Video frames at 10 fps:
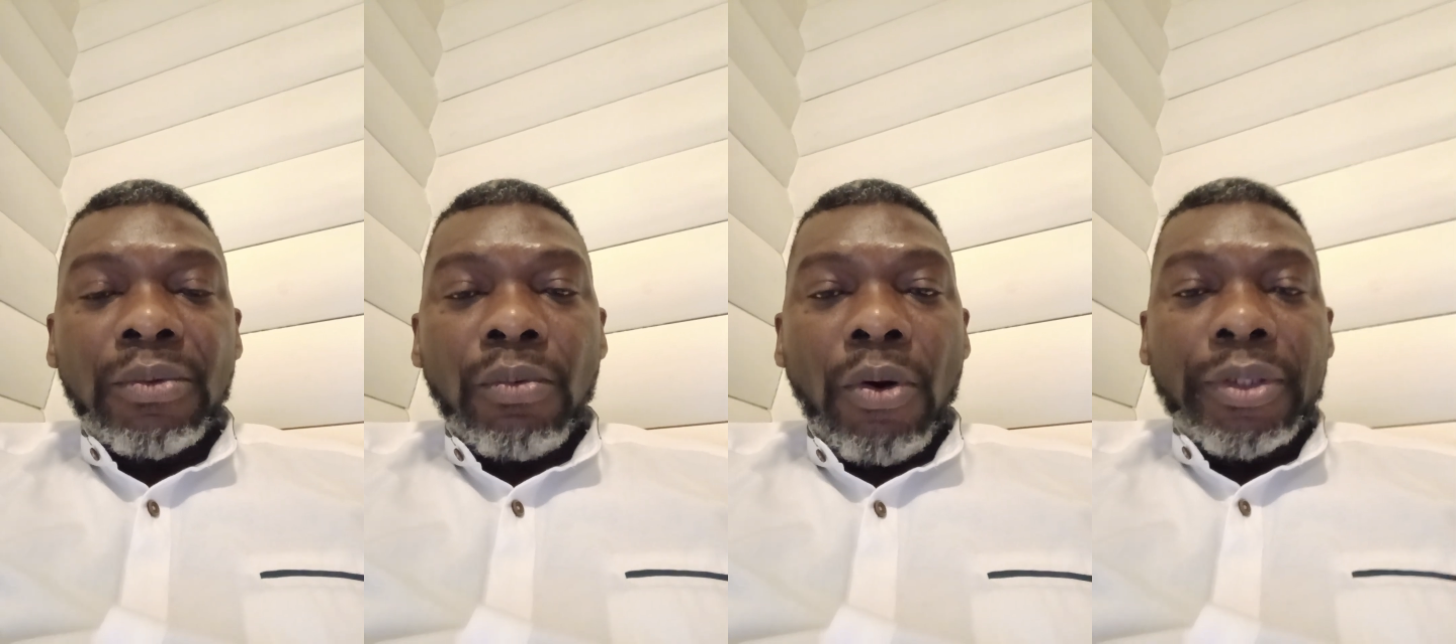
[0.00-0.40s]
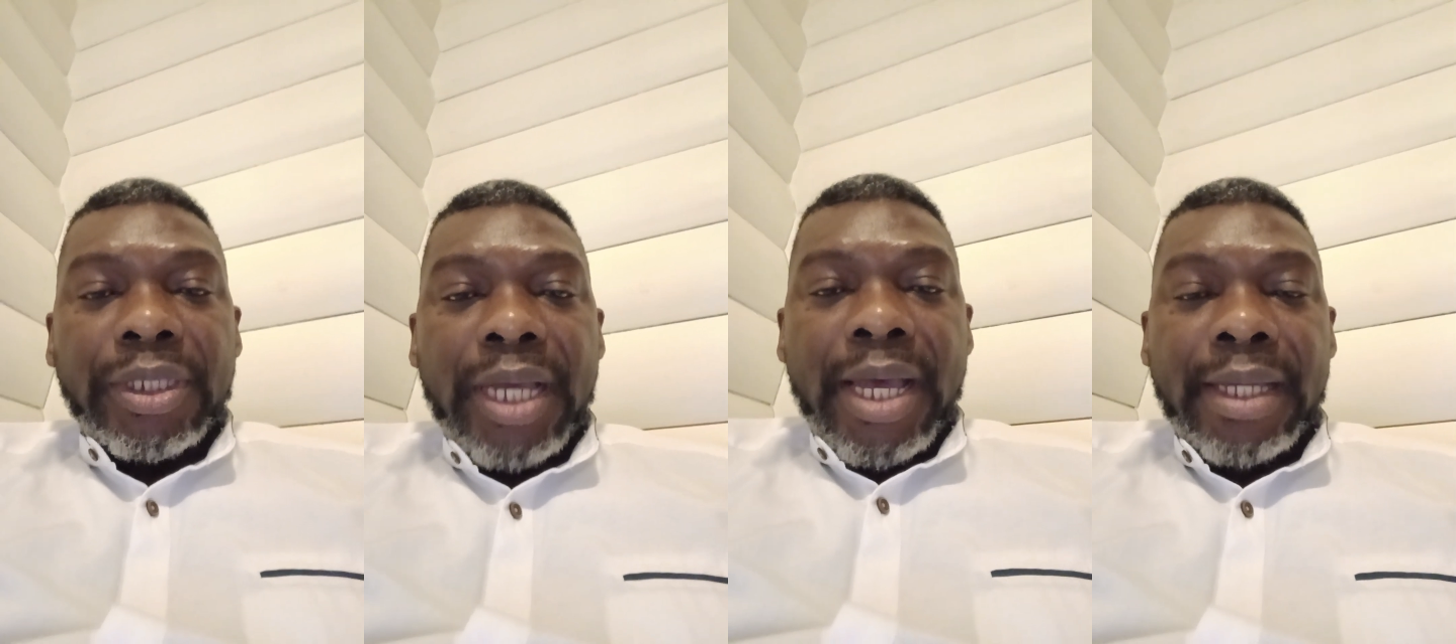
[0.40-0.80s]

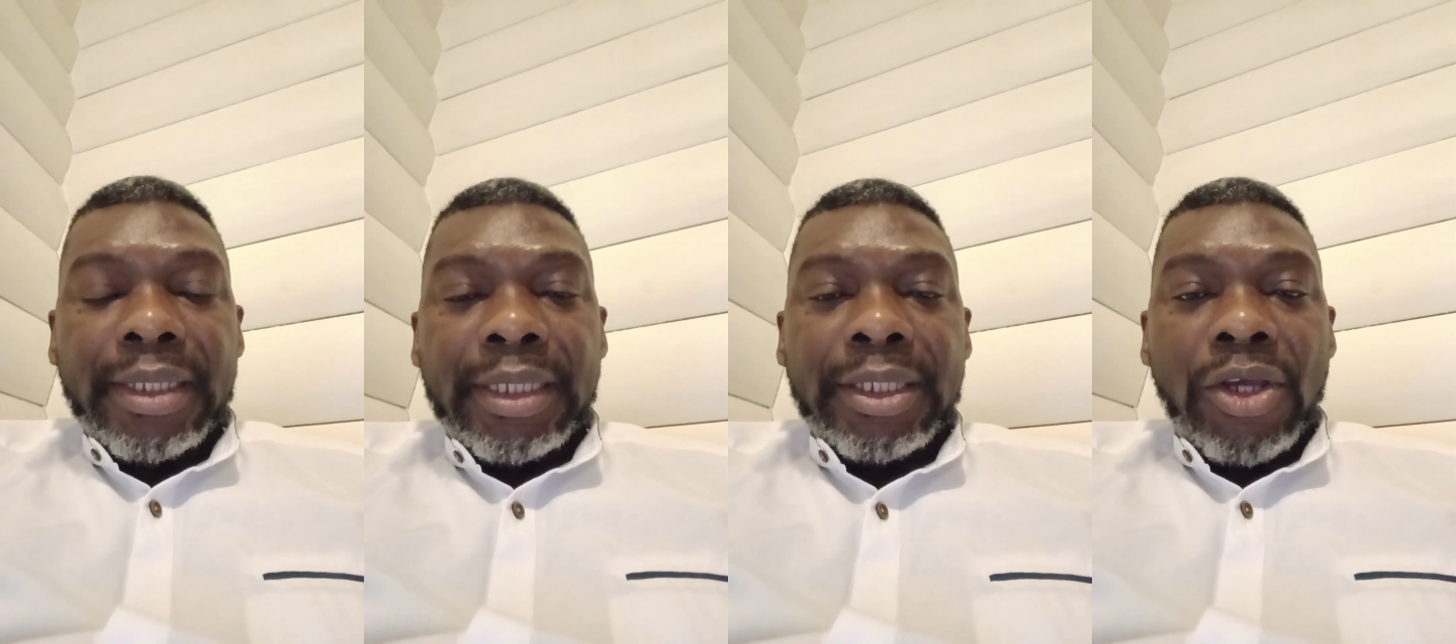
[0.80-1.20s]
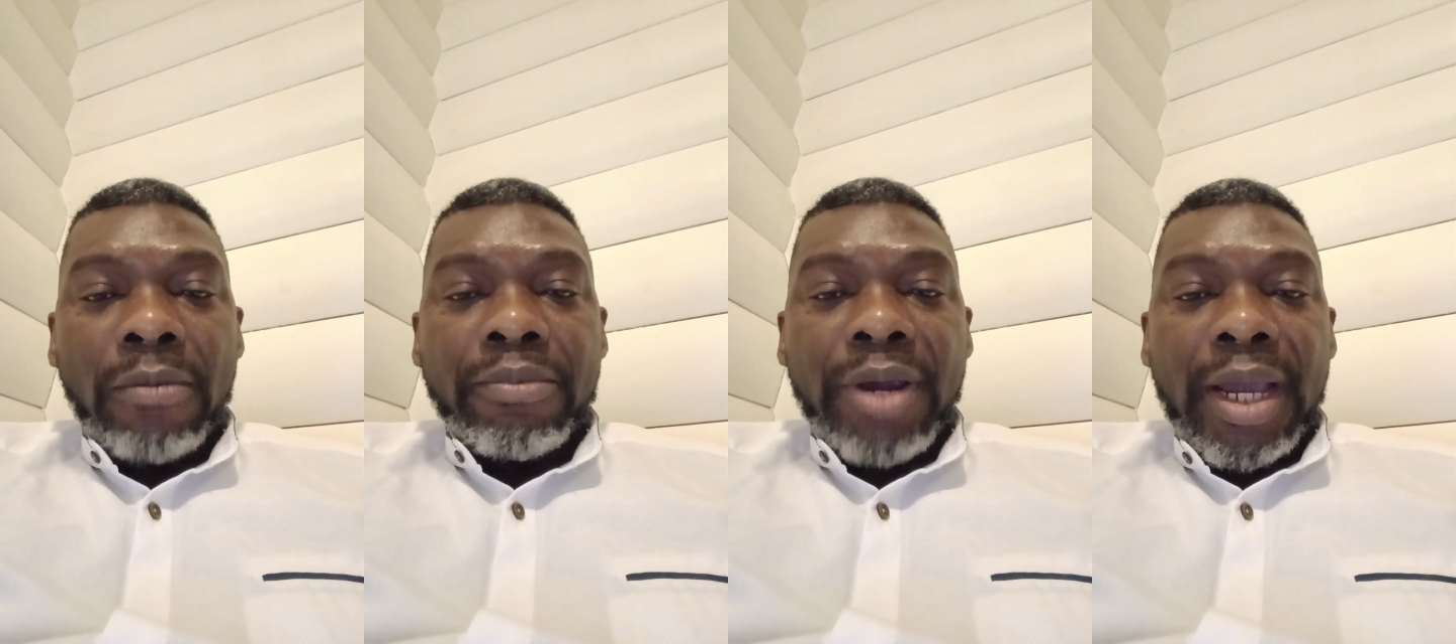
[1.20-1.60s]
water in
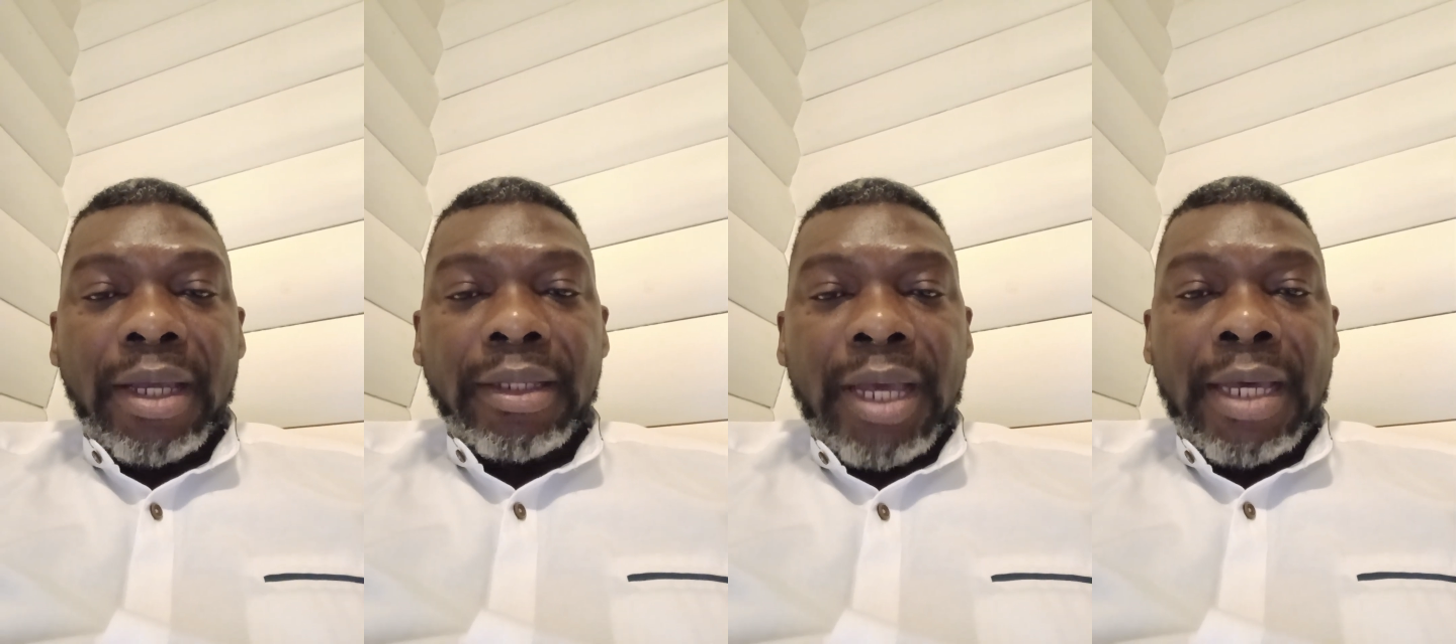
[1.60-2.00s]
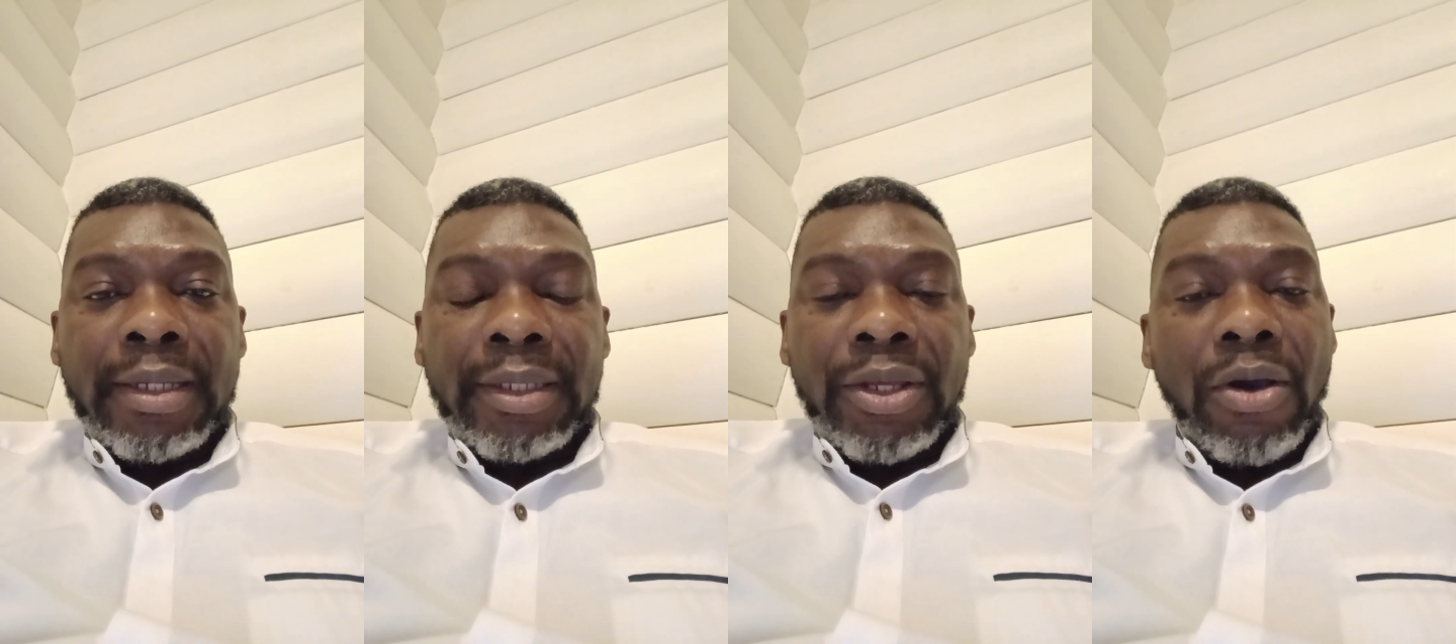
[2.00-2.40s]
your breath,
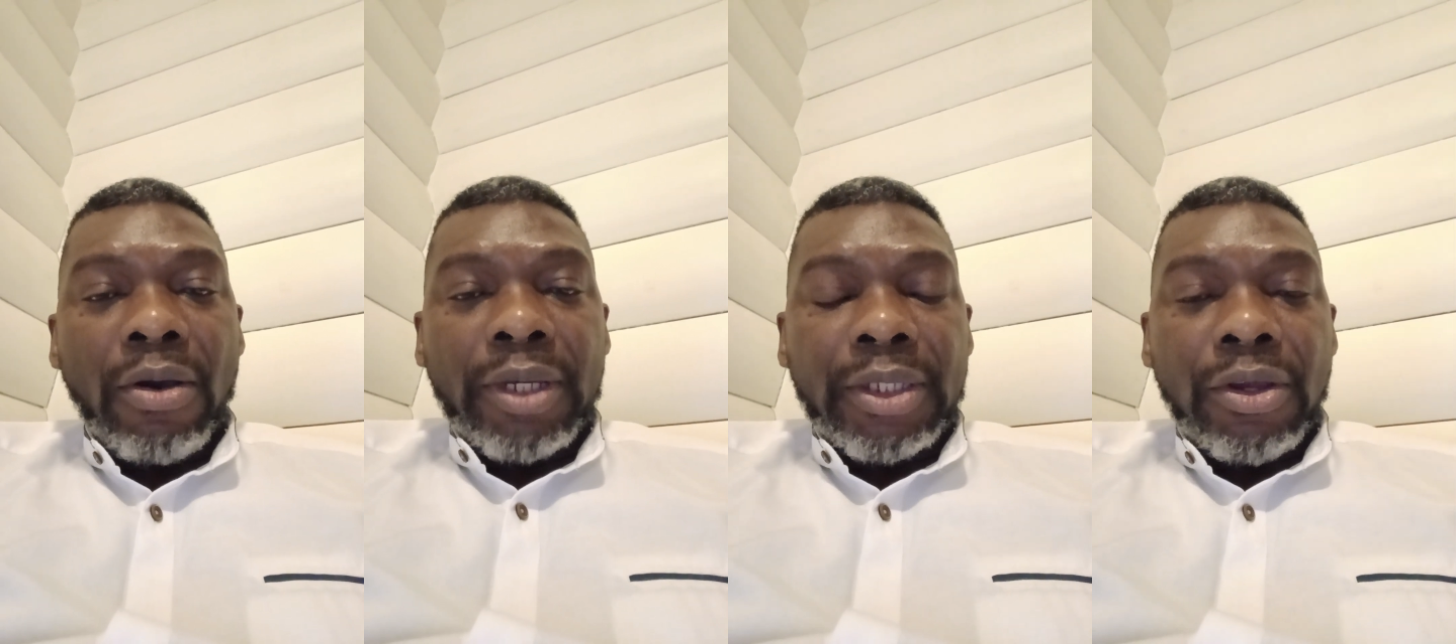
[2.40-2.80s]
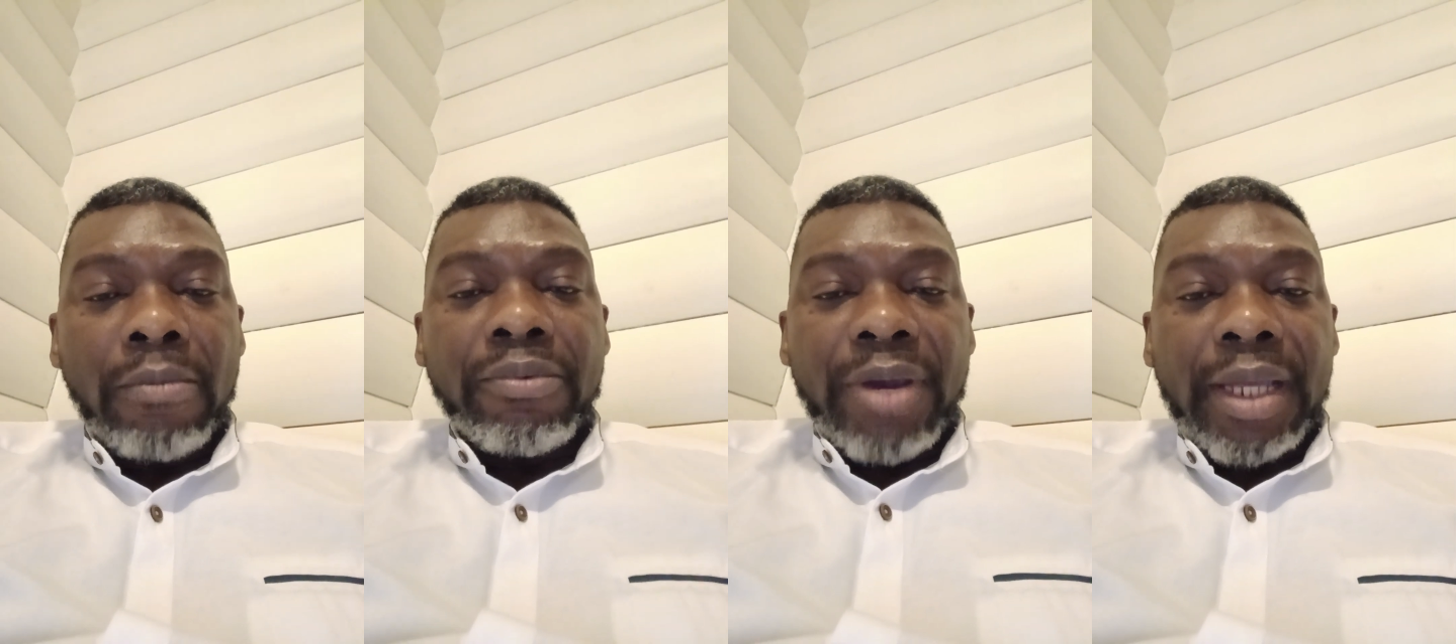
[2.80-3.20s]
in your
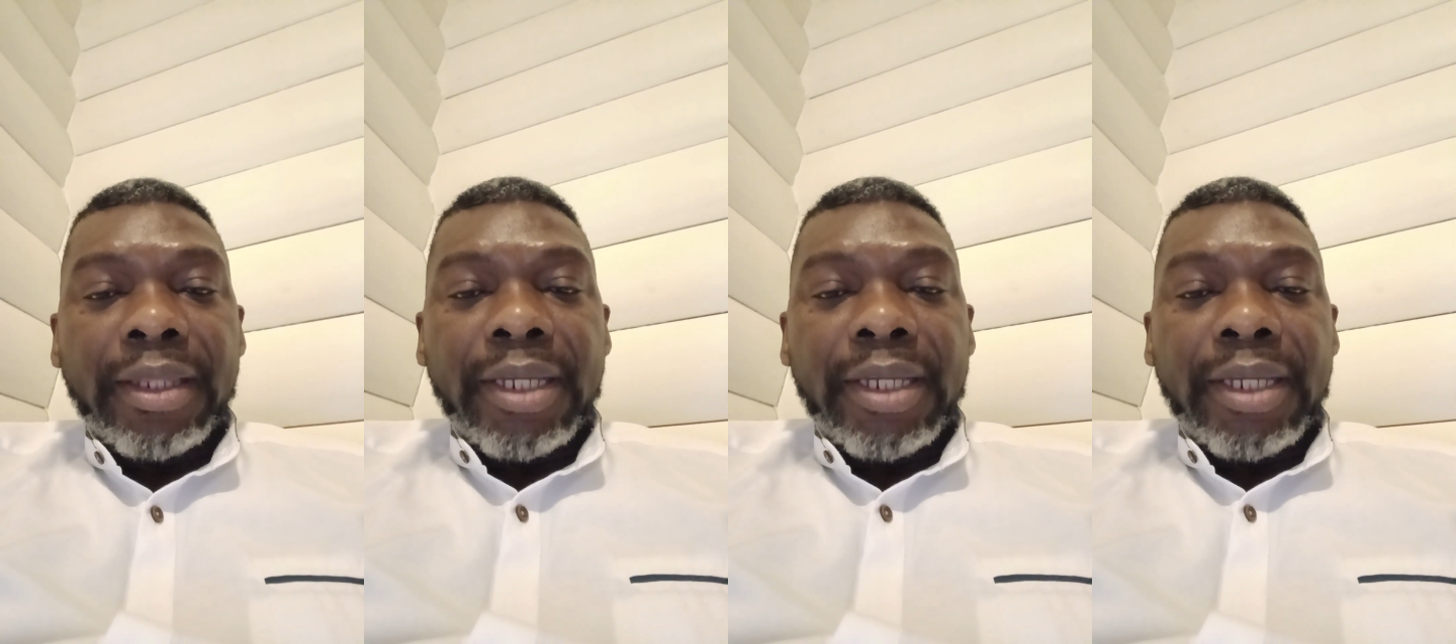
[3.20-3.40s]
breath.